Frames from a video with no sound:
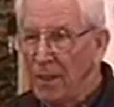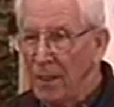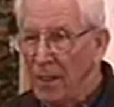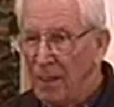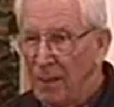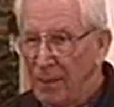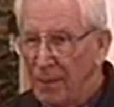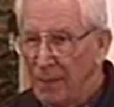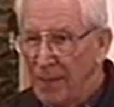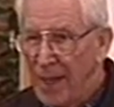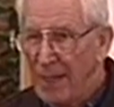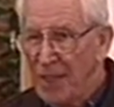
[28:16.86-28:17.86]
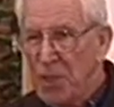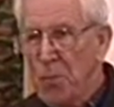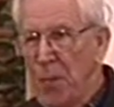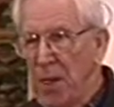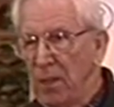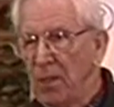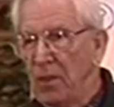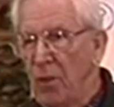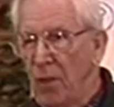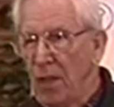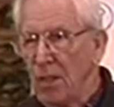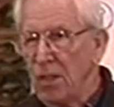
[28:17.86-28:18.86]
unexpected
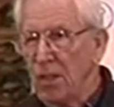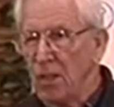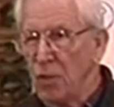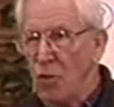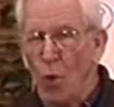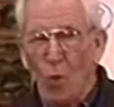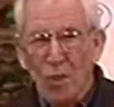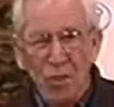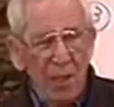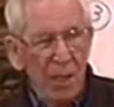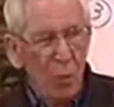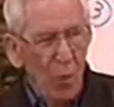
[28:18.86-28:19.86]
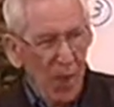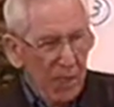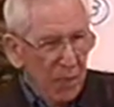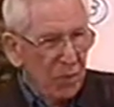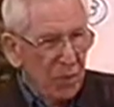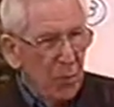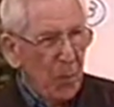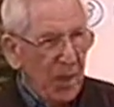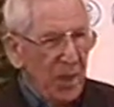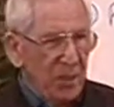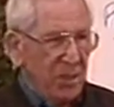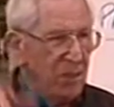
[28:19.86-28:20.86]
direction, is always there waiting for the
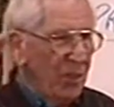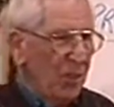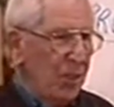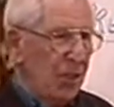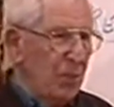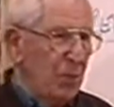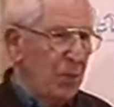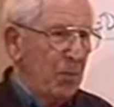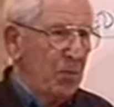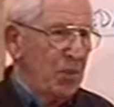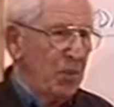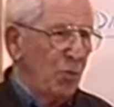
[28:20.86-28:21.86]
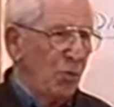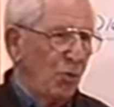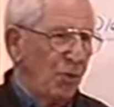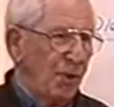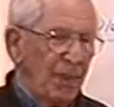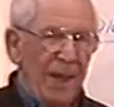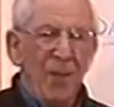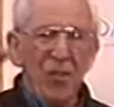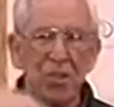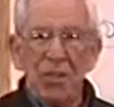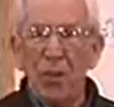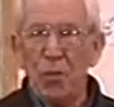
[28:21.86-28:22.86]
pass that's going to enable him to score. Now, how
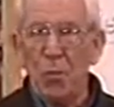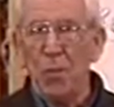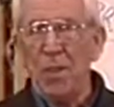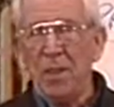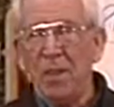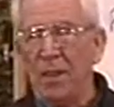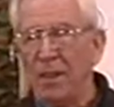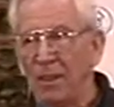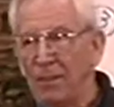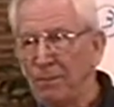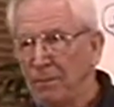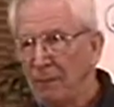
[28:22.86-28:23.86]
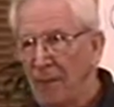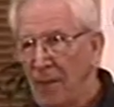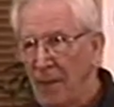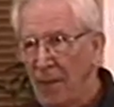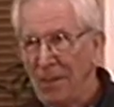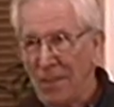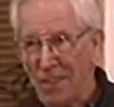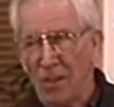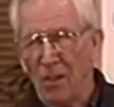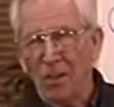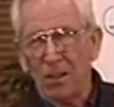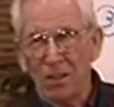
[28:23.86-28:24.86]
does he know to be there? I think this
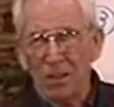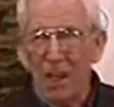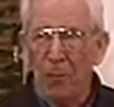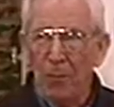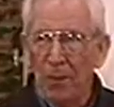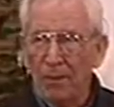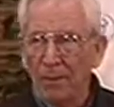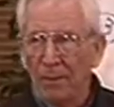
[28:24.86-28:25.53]
kind of thing's happening.